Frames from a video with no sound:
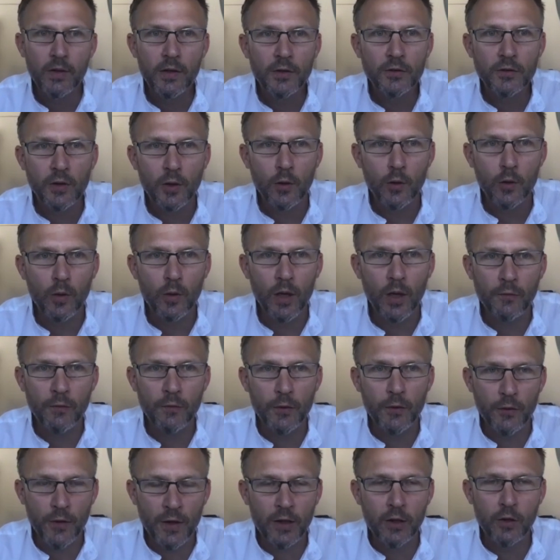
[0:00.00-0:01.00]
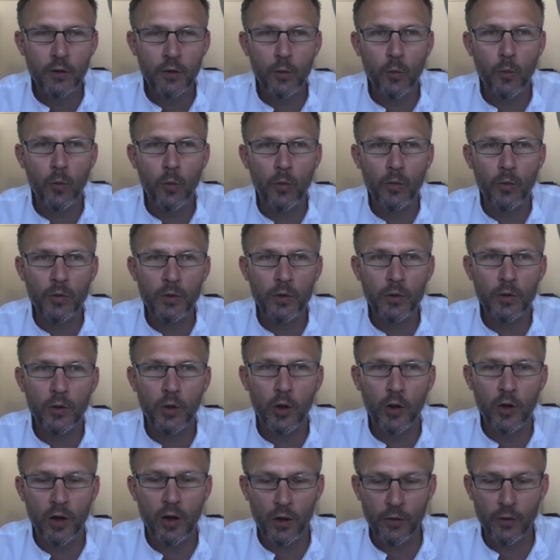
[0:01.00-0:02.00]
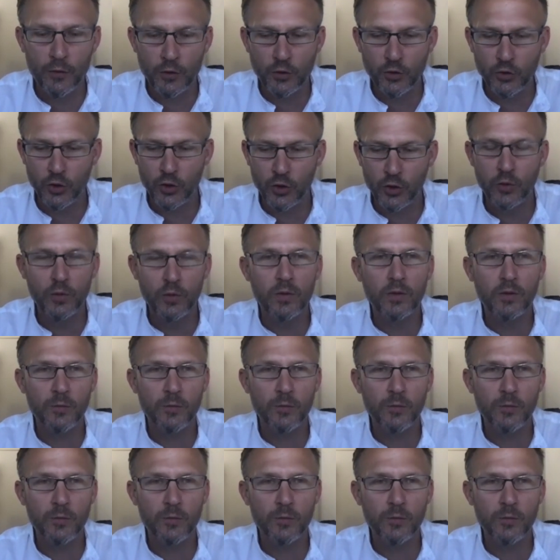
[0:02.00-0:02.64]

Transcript: So if you think you're long overdue,